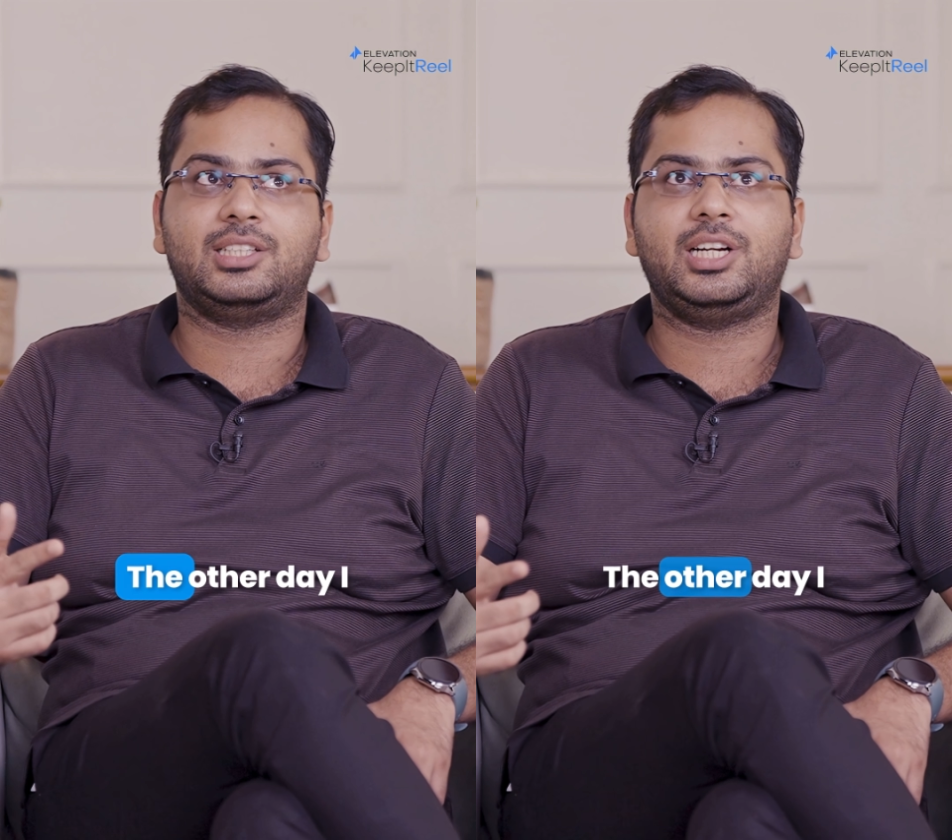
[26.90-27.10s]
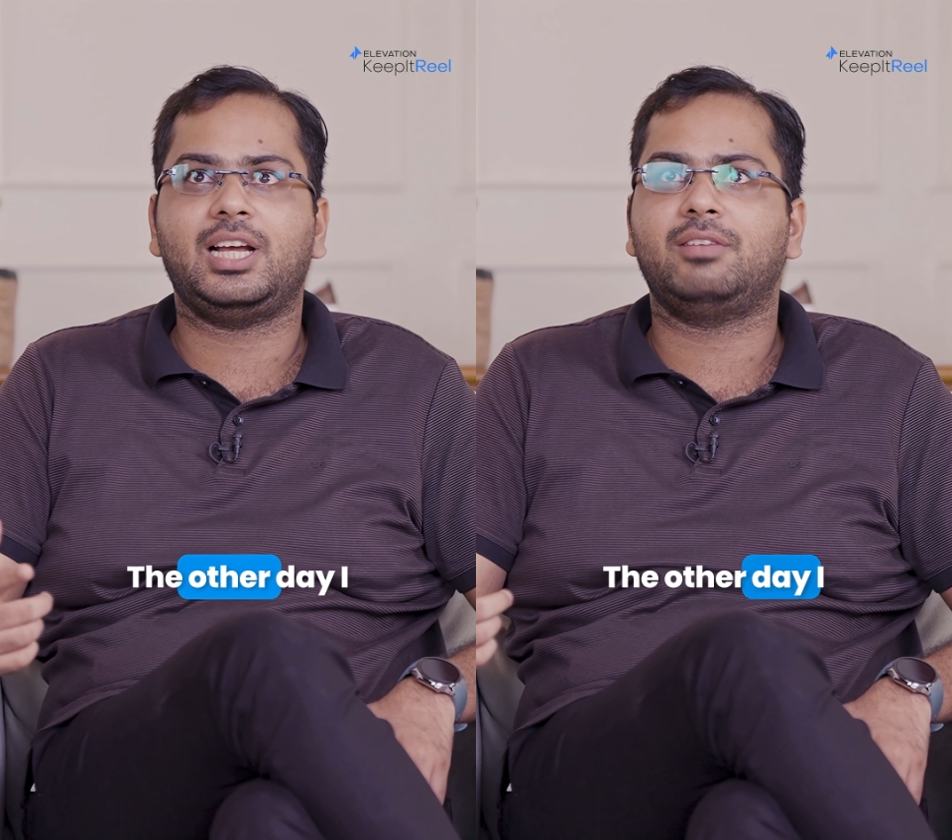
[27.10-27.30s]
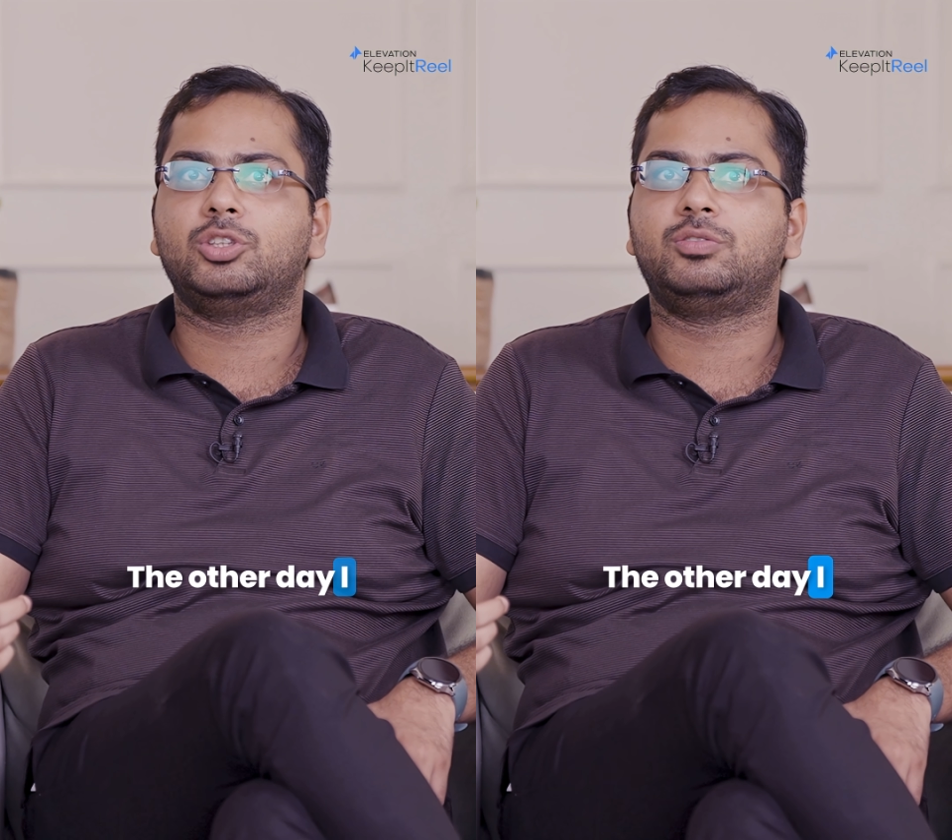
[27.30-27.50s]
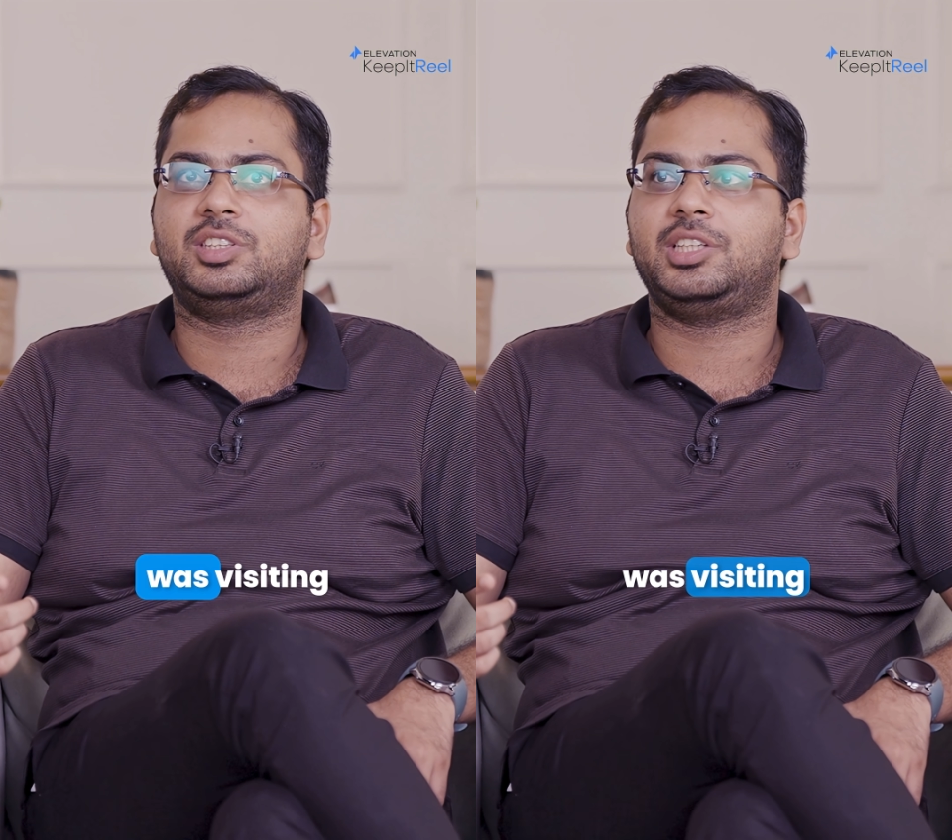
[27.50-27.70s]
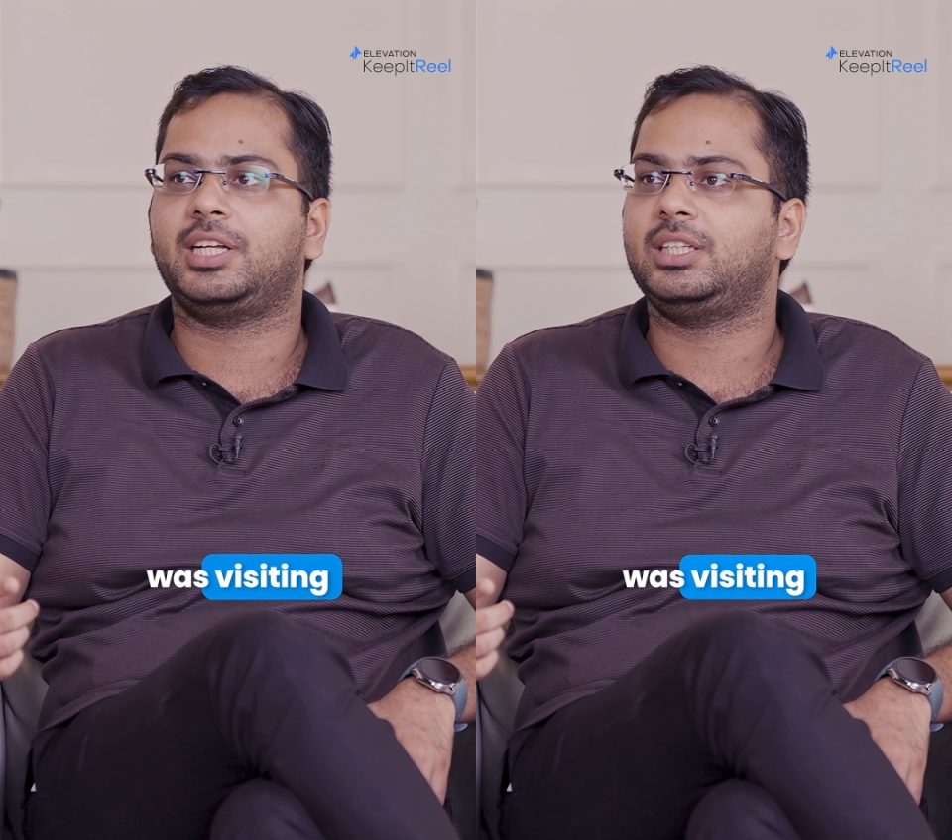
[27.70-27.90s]
other day I was
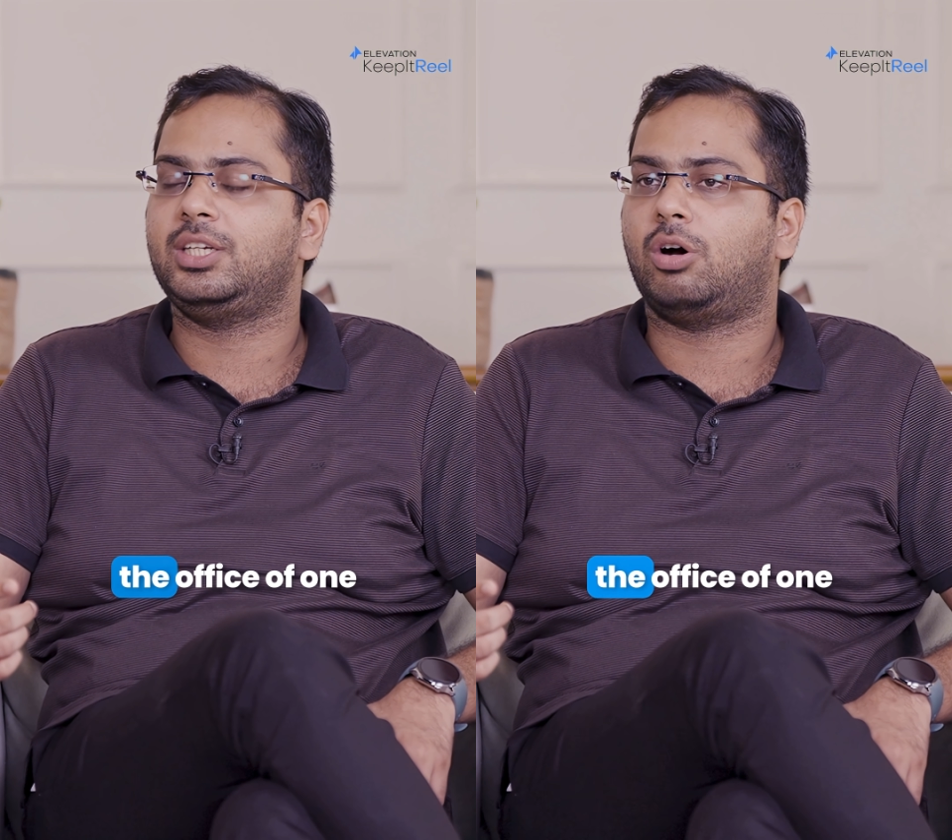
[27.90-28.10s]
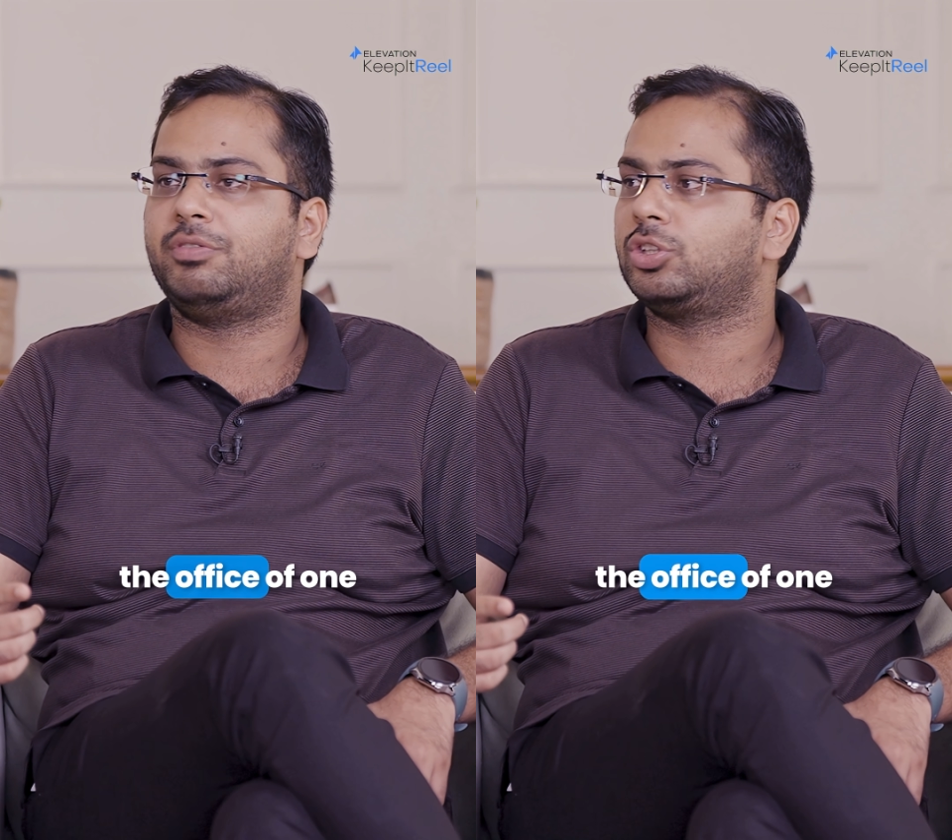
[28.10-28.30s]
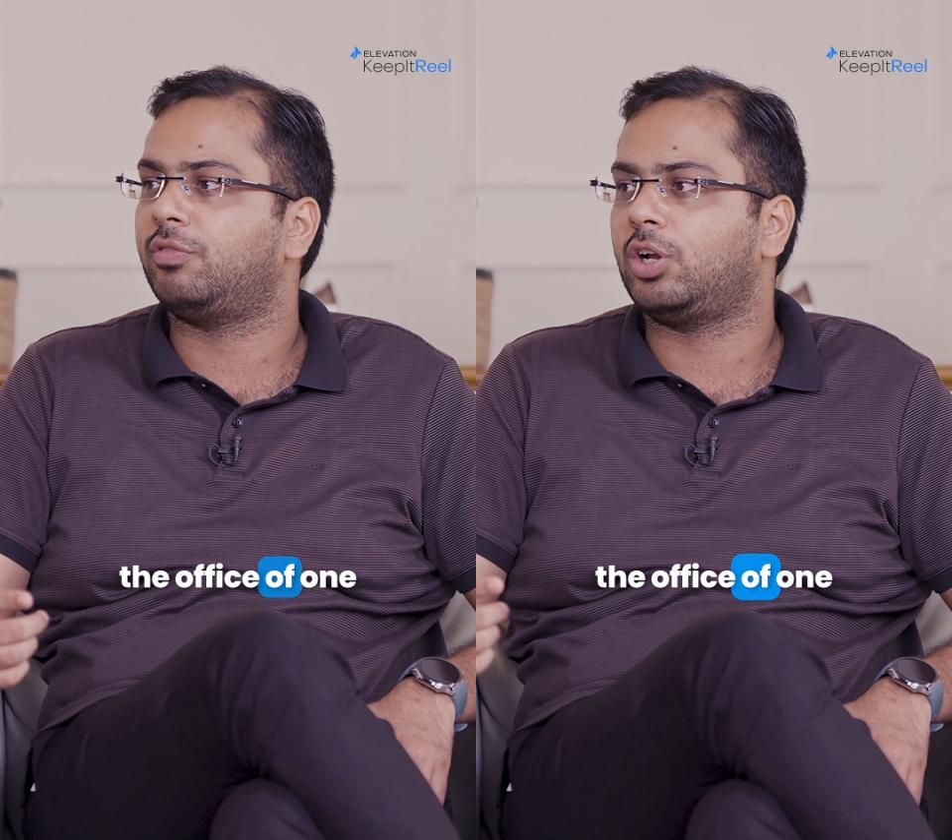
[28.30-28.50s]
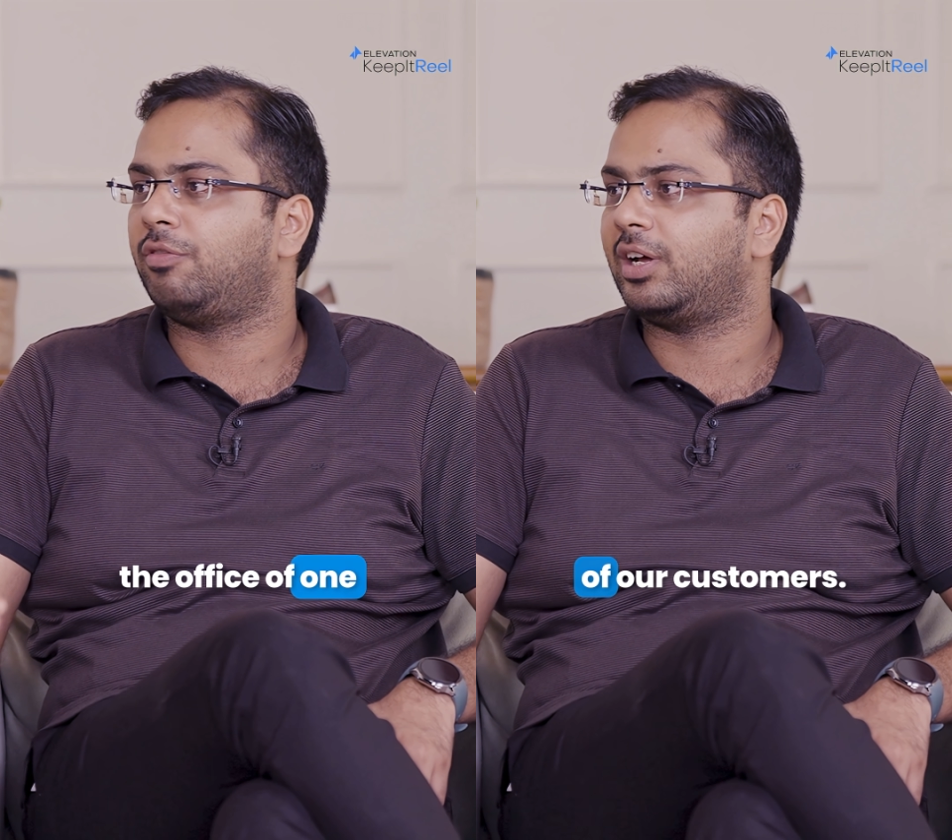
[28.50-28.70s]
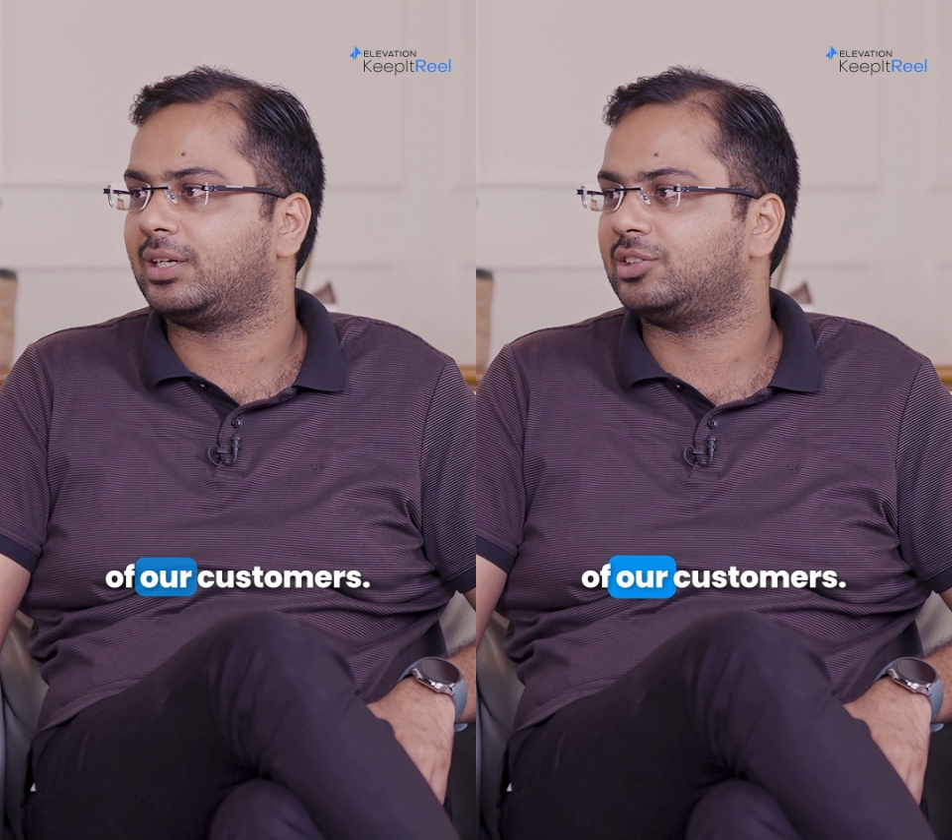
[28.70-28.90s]
visiting the office of one of our